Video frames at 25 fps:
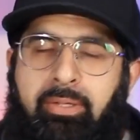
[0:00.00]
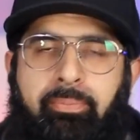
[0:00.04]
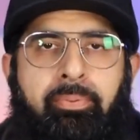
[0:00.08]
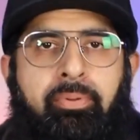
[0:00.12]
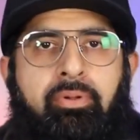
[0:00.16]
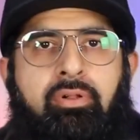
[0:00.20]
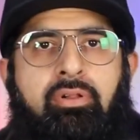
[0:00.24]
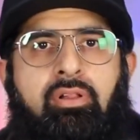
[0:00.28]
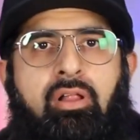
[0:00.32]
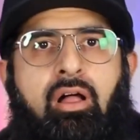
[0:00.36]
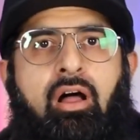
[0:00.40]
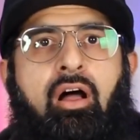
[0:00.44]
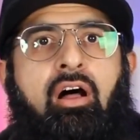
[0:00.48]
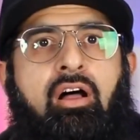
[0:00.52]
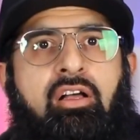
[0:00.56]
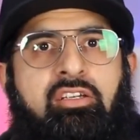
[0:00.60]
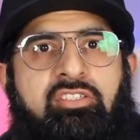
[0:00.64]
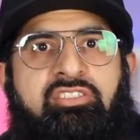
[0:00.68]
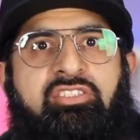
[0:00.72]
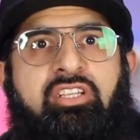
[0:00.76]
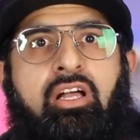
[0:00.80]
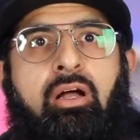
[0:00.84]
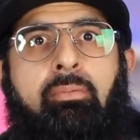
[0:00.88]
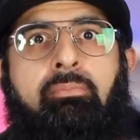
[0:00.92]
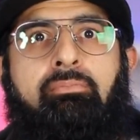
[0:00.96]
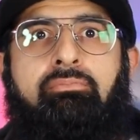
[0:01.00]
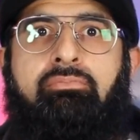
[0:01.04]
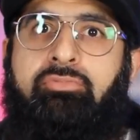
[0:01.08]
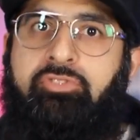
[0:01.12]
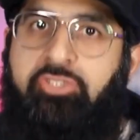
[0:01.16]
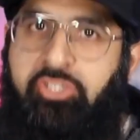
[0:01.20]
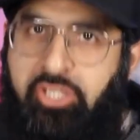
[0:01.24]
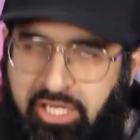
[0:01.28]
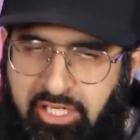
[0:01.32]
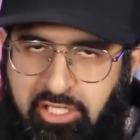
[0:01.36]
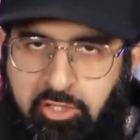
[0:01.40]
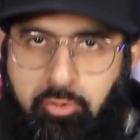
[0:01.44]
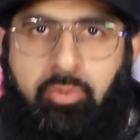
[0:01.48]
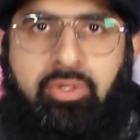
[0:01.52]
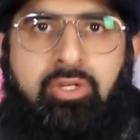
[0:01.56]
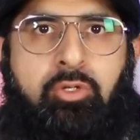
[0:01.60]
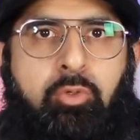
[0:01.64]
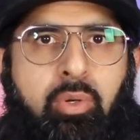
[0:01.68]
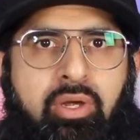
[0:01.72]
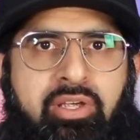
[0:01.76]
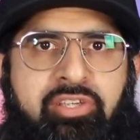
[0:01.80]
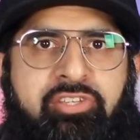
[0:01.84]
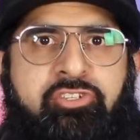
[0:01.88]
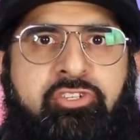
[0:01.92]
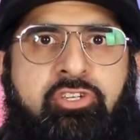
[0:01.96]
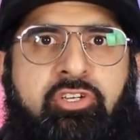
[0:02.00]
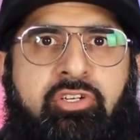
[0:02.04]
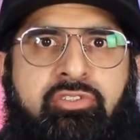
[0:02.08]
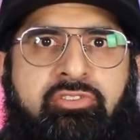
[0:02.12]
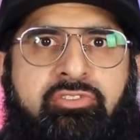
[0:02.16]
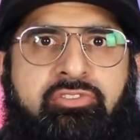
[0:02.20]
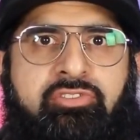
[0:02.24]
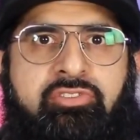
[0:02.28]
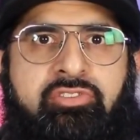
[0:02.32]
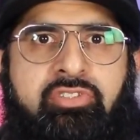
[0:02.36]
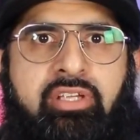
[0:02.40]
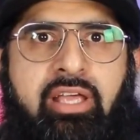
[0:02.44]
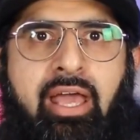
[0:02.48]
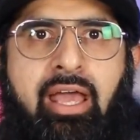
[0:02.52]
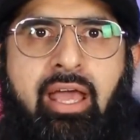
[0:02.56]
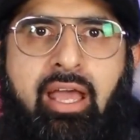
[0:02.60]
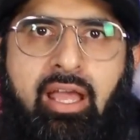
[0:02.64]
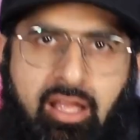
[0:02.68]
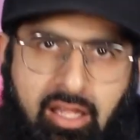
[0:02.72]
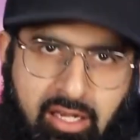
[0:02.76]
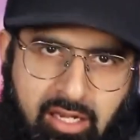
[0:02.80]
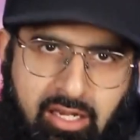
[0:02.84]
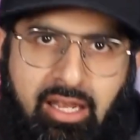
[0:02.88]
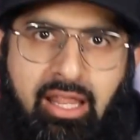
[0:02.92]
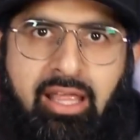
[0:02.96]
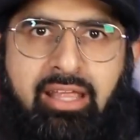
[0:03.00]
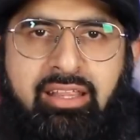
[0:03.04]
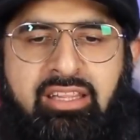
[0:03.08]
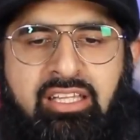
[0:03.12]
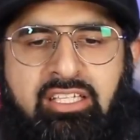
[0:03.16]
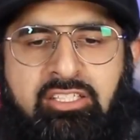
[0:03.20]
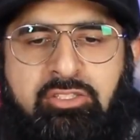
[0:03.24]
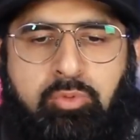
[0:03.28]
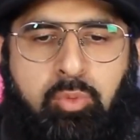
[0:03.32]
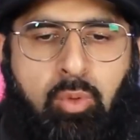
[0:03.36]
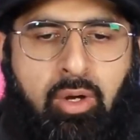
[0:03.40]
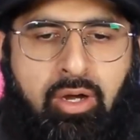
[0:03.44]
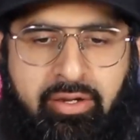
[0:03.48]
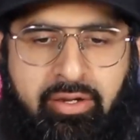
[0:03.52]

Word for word: people ask some genuine questions, yeah, like this